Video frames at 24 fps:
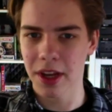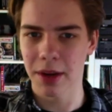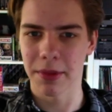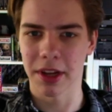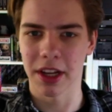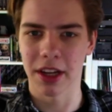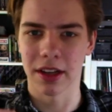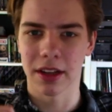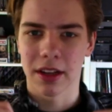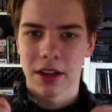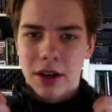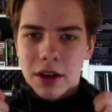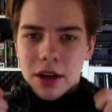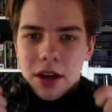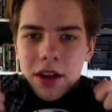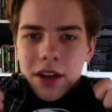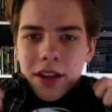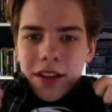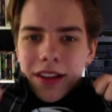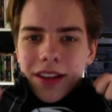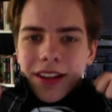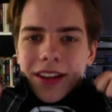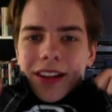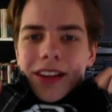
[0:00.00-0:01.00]
mean,
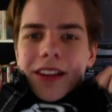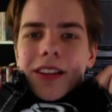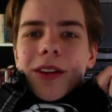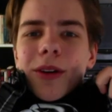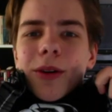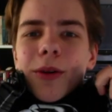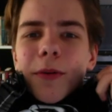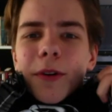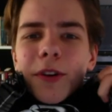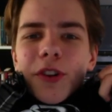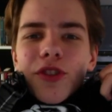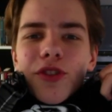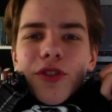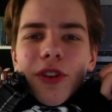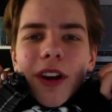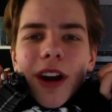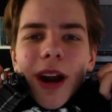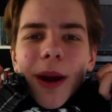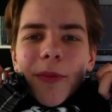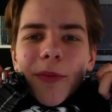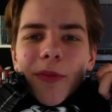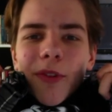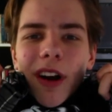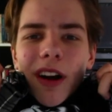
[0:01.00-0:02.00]
look what shirt
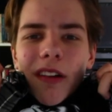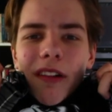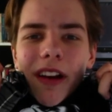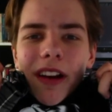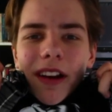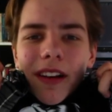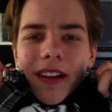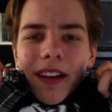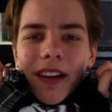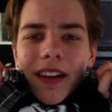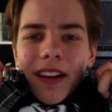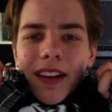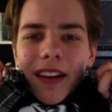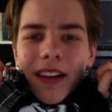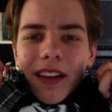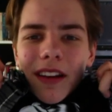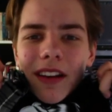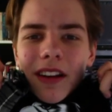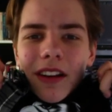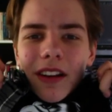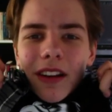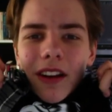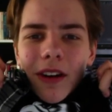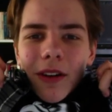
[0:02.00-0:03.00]
I'm wearing,
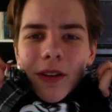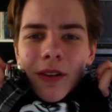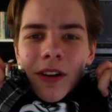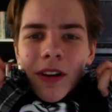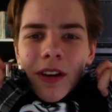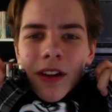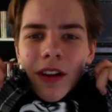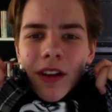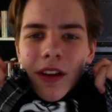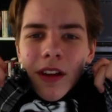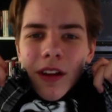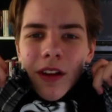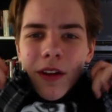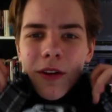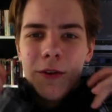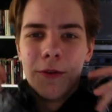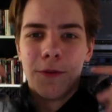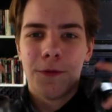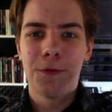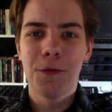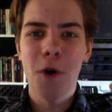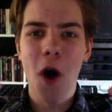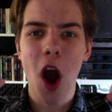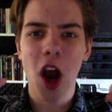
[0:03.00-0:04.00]
you know?
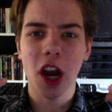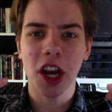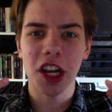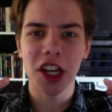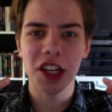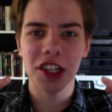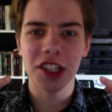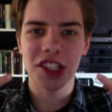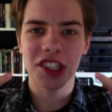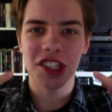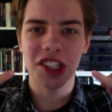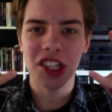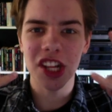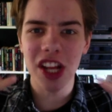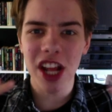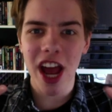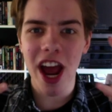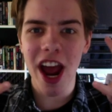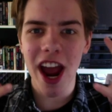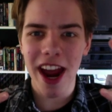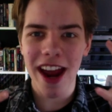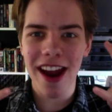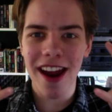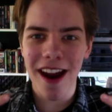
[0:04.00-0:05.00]
Fucking
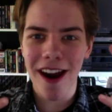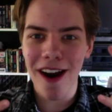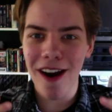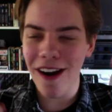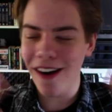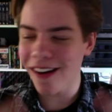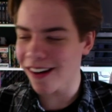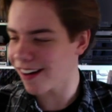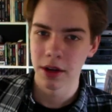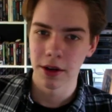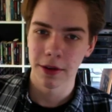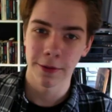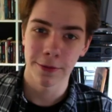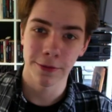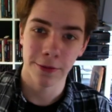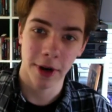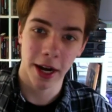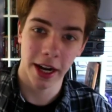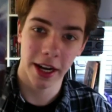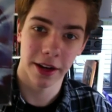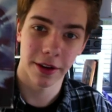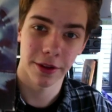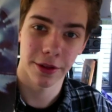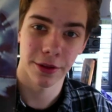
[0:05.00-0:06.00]
Slayer!
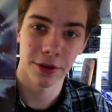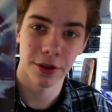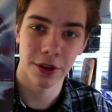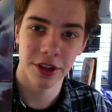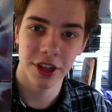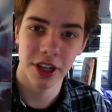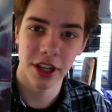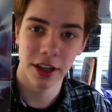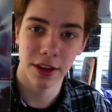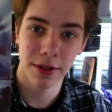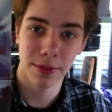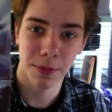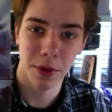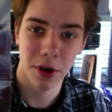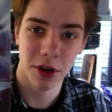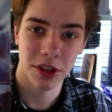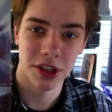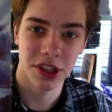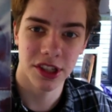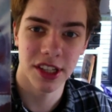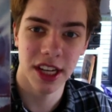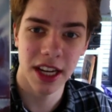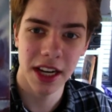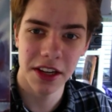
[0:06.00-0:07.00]
Friday the 13th Part
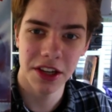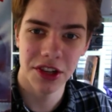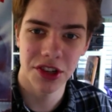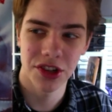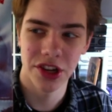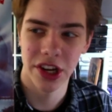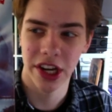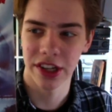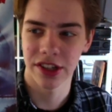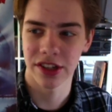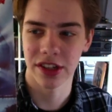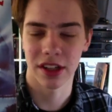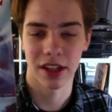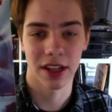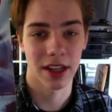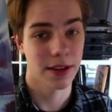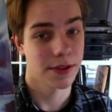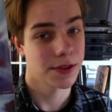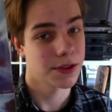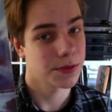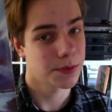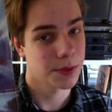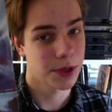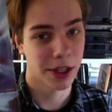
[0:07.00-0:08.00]
6, Jason
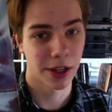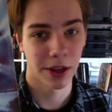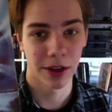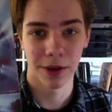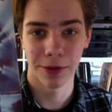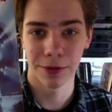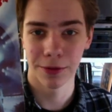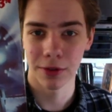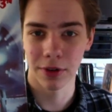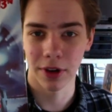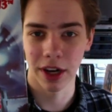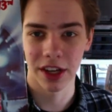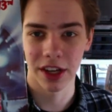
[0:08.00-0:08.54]
Lives. Speaking of great